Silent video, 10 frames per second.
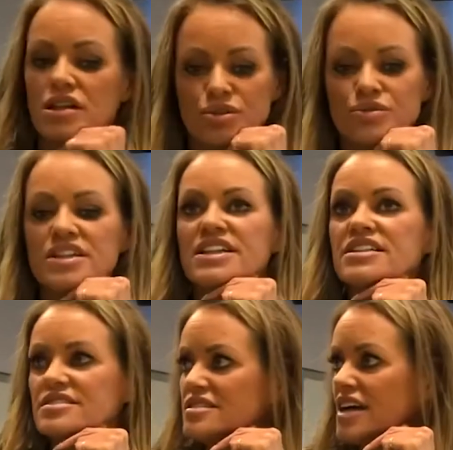You
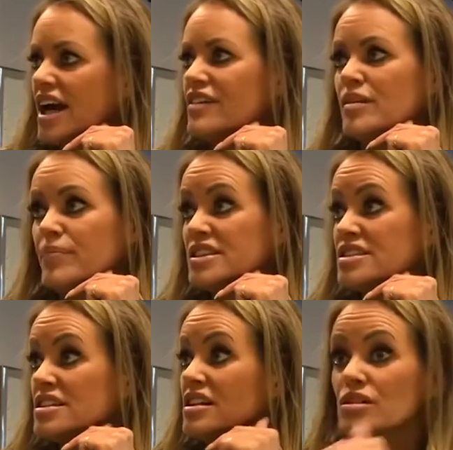need to have the
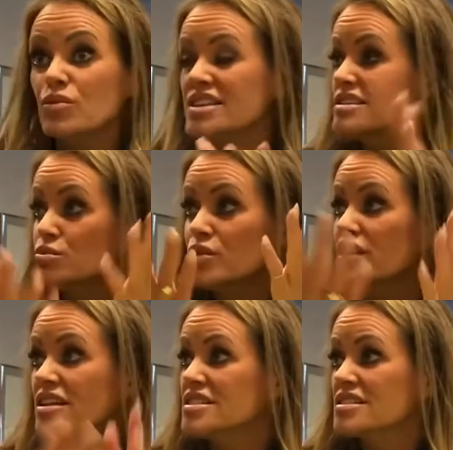passion, otherwise it's
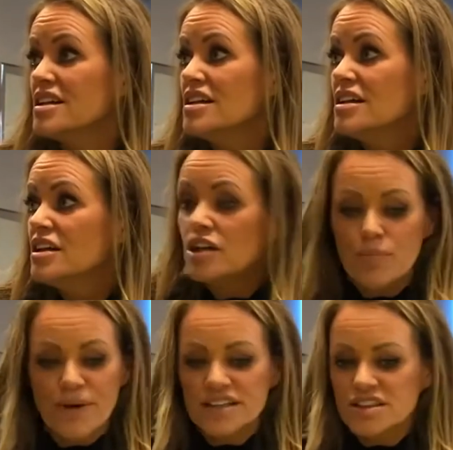worthless. Yeah.
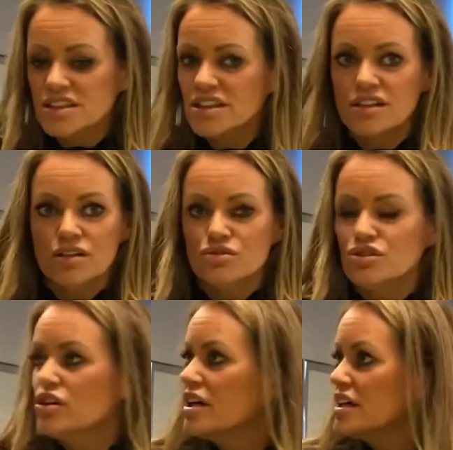No passion, no
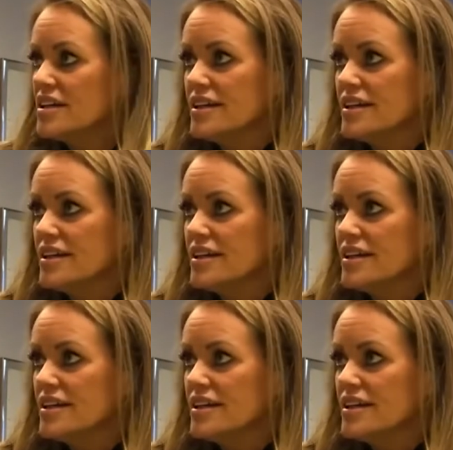joy,